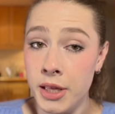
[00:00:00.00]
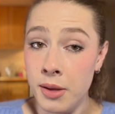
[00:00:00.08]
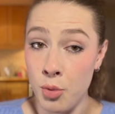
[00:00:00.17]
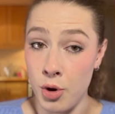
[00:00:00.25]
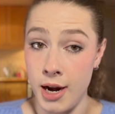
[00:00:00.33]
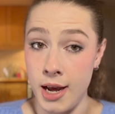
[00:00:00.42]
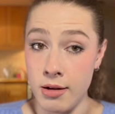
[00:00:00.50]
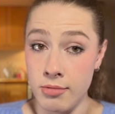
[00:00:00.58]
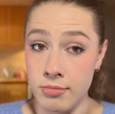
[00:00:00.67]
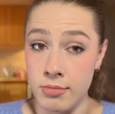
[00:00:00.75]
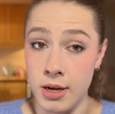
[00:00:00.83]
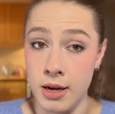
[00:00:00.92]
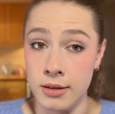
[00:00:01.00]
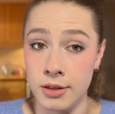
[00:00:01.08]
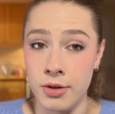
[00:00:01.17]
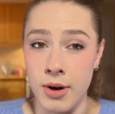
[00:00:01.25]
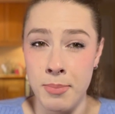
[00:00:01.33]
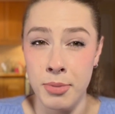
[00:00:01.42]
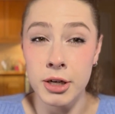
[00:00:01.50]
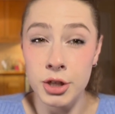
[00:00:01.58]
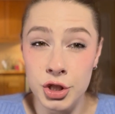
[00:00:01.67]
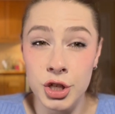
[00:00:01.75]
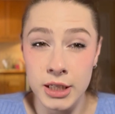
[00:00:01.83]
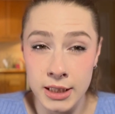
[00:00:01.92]
in the morning, and so I'm pretty
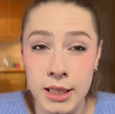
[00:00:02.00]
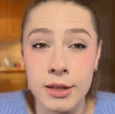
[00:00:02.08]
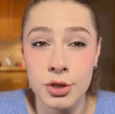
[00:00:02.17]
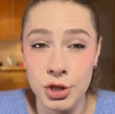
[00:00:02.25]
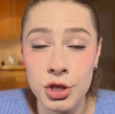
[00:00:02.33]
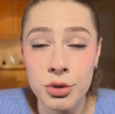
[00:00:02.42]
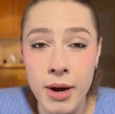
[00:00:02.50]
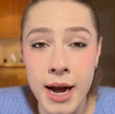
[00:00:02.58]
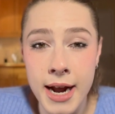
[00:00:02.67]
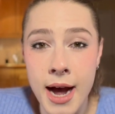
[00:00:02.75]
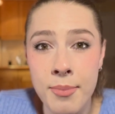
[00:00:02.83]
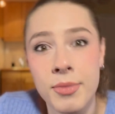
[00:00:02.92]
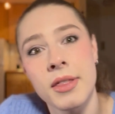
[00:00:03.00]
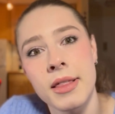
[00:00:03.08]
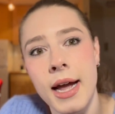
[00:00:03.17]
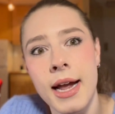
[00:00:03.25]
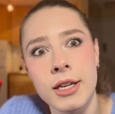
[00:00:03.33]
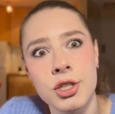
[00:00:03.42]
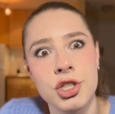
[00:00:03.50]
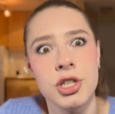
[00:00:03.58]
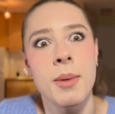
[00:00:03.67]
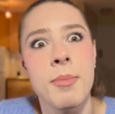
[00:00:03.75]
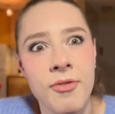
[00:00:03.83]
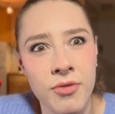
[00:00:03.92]
sure it's at 2 a.m. that they
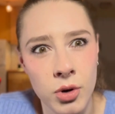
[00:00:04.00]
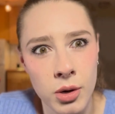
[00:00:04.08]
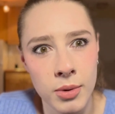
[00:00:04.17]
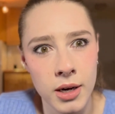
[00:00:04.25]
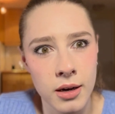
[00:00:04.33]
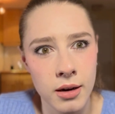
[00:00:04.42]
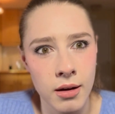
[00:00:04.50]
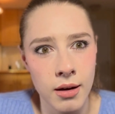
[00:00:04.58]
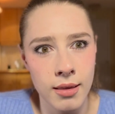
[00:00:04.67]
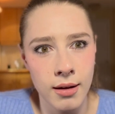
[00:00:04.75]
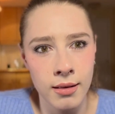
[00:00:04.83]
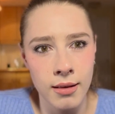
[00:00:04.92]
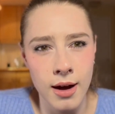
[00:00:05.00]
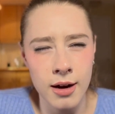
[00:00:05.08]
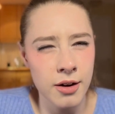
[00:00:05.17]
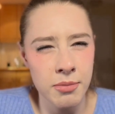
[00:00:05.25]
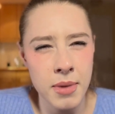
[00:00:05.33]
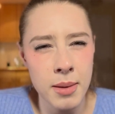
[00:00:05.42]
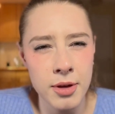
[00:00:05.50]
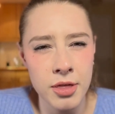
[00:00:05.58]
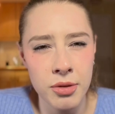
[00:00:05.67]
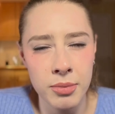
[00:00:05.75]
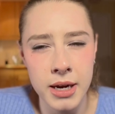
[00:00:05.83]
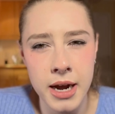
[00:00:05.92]
jump forward on the clock, or maybe
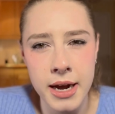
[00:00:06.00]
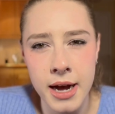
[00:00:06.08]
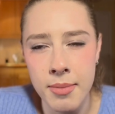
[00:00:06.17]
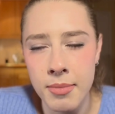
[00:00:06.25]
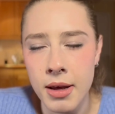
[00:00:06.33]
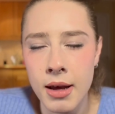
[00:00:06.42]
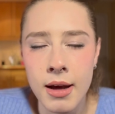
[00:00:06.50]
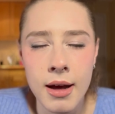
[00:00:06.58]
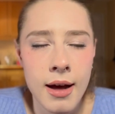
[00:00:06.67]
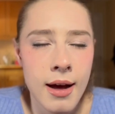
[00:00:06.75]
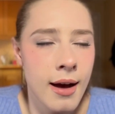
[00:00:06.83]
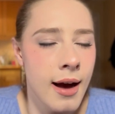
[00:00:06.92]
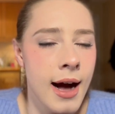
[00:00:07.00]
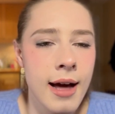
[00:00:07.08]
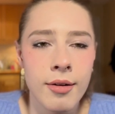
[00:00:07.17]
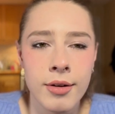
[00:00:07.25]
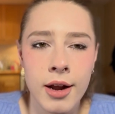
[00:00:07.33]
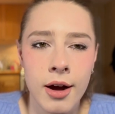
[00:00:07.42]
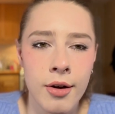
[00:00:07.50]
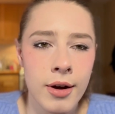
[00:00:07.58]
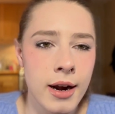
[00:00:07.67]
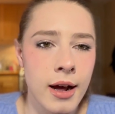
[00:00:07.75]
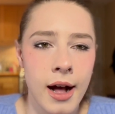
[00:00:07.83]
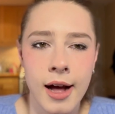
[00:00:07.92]
3 a.m. I don't know,
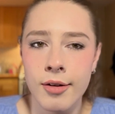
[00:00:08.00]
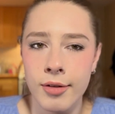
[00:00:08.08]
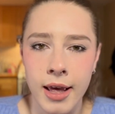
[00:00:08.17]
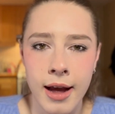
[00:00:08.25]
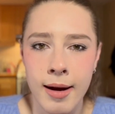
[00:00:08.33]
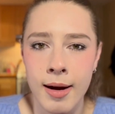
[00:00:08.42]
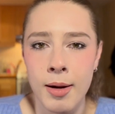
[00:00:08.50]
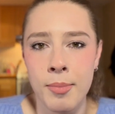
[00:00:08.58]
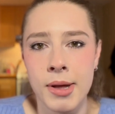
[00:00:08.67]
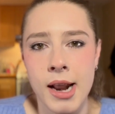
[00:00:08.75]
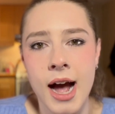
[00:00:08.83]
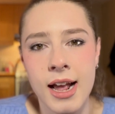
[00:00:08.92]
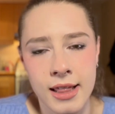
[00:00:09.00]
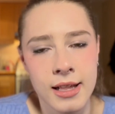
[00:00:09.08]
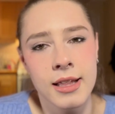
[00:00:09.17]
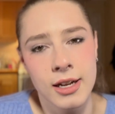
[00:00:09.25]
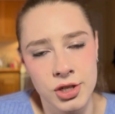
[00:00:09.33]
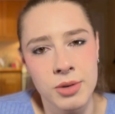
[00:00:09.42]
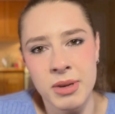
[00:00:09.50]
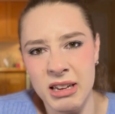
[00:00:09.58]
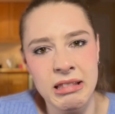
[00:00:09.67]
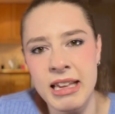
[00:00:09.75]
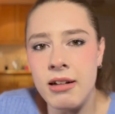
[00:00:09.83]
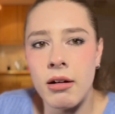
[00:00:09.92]
and I don't care, but I think that should be
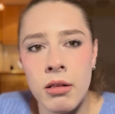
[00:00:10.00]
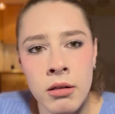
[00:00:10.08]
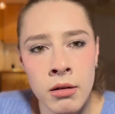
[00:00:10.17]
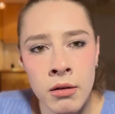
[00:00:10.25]
illegal.